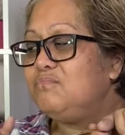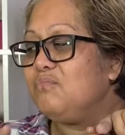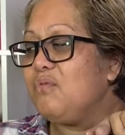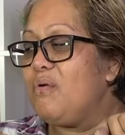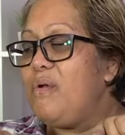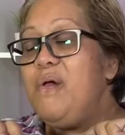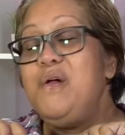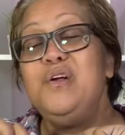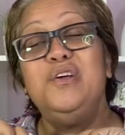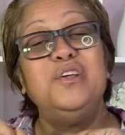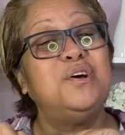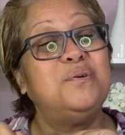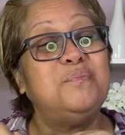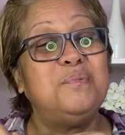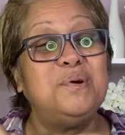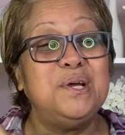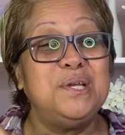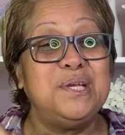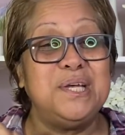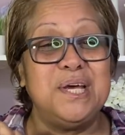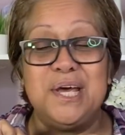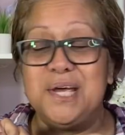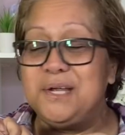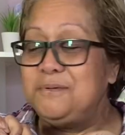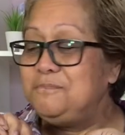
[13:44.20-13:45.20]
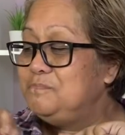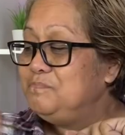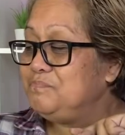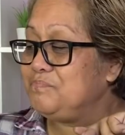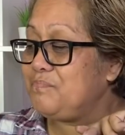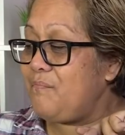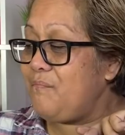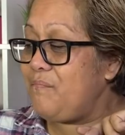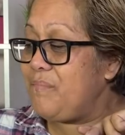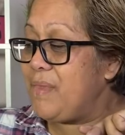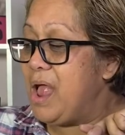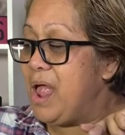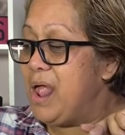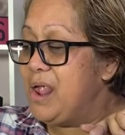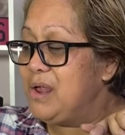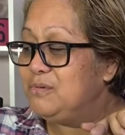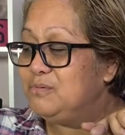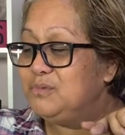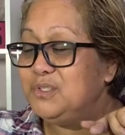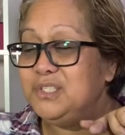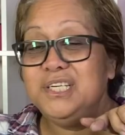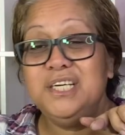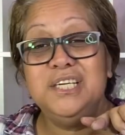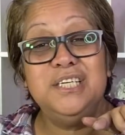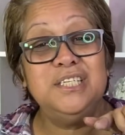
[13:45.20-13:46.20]
You know my dad,
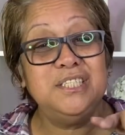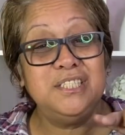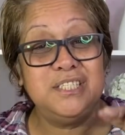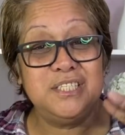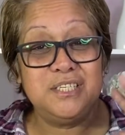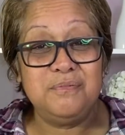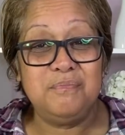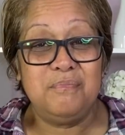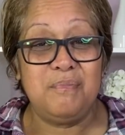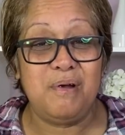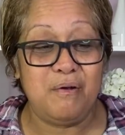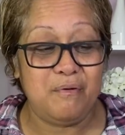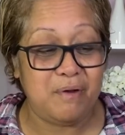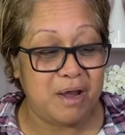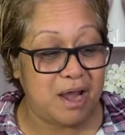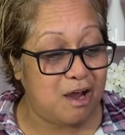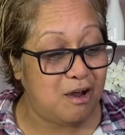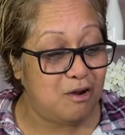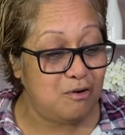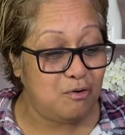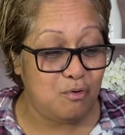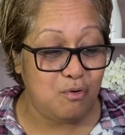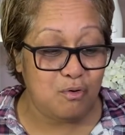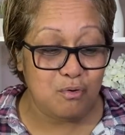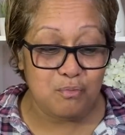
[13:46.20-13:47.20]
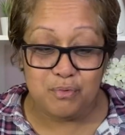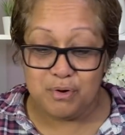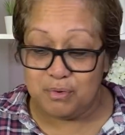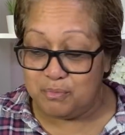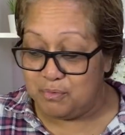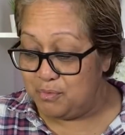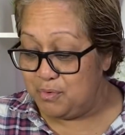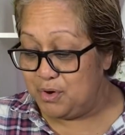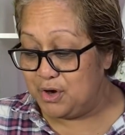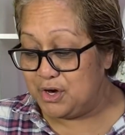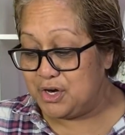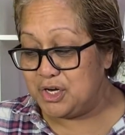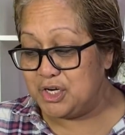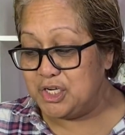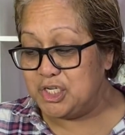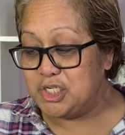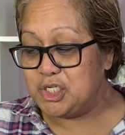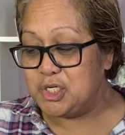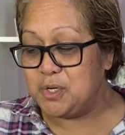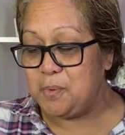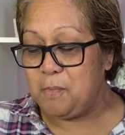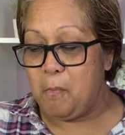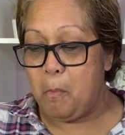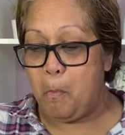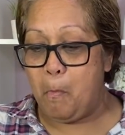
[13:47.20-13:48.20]
when he used to mow our lawn when we were kids,
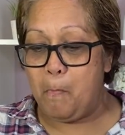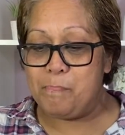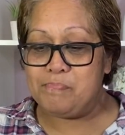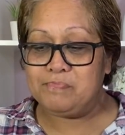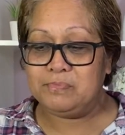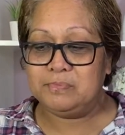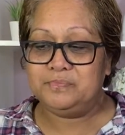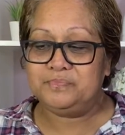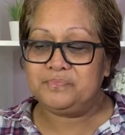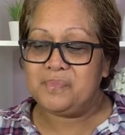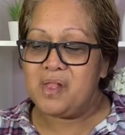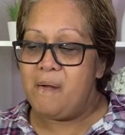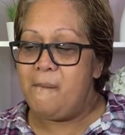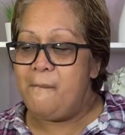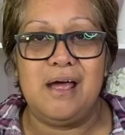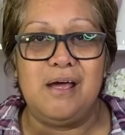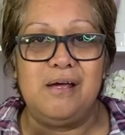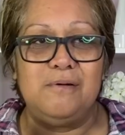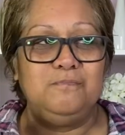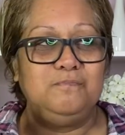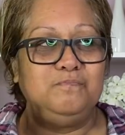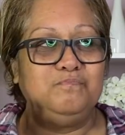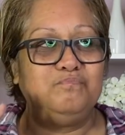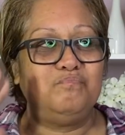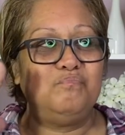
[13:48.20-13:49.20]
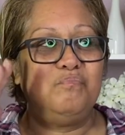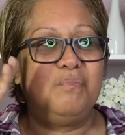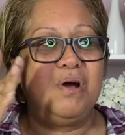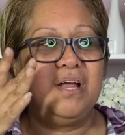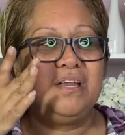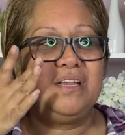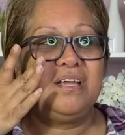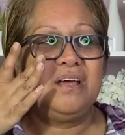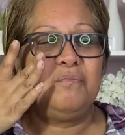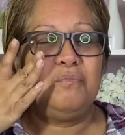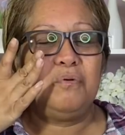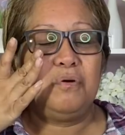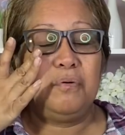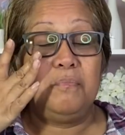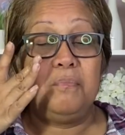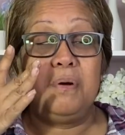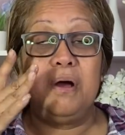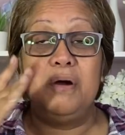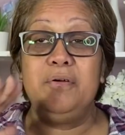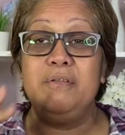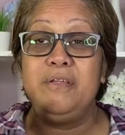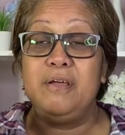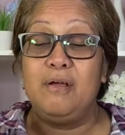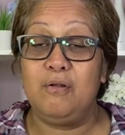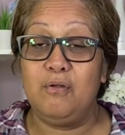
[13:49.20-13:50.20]
my dad will mow
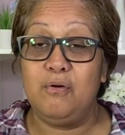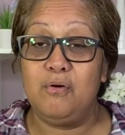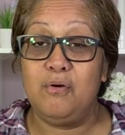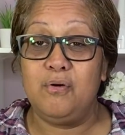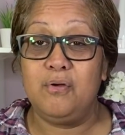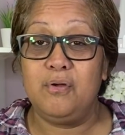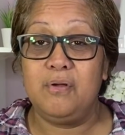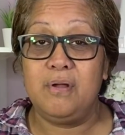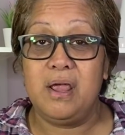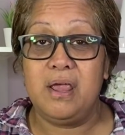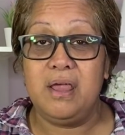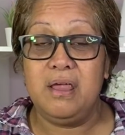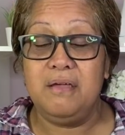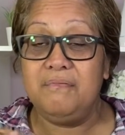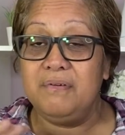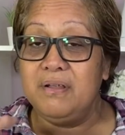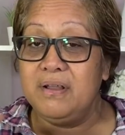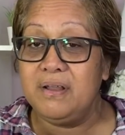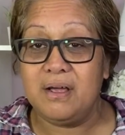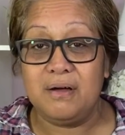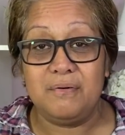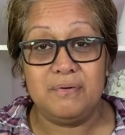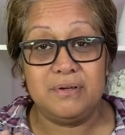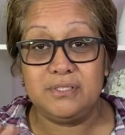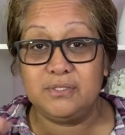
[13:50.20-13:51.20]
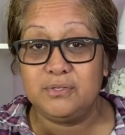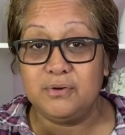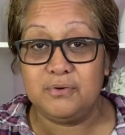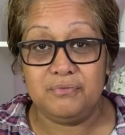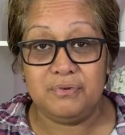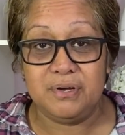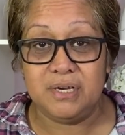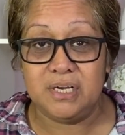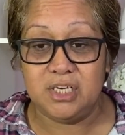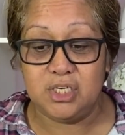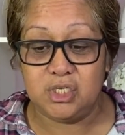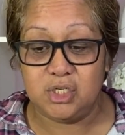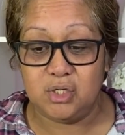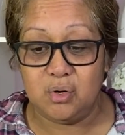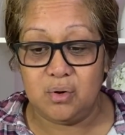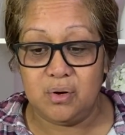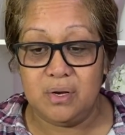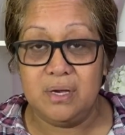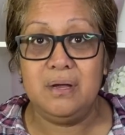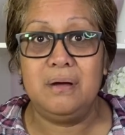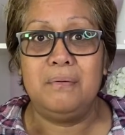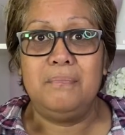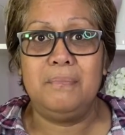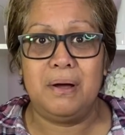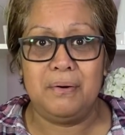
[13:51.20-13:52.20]
the lawn, even though it's already short,
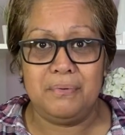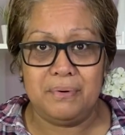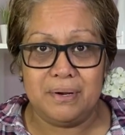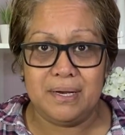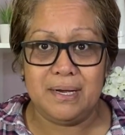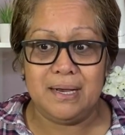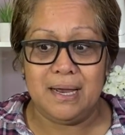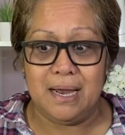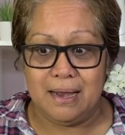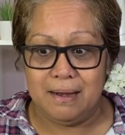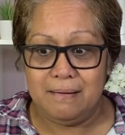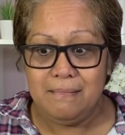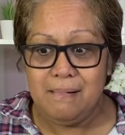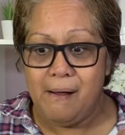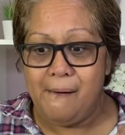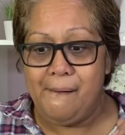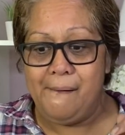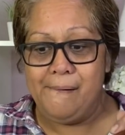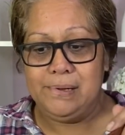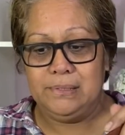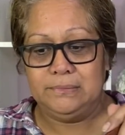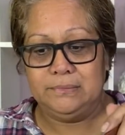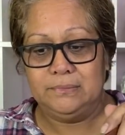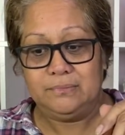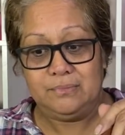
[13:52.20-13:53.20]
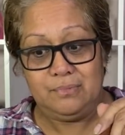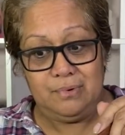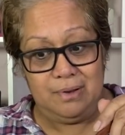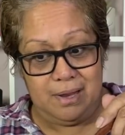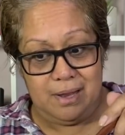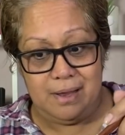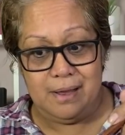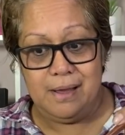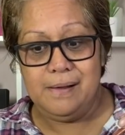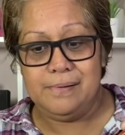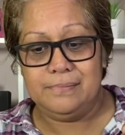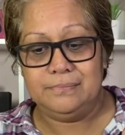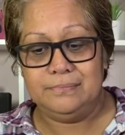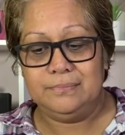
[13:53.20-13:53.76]
he'll mow it again, yeah?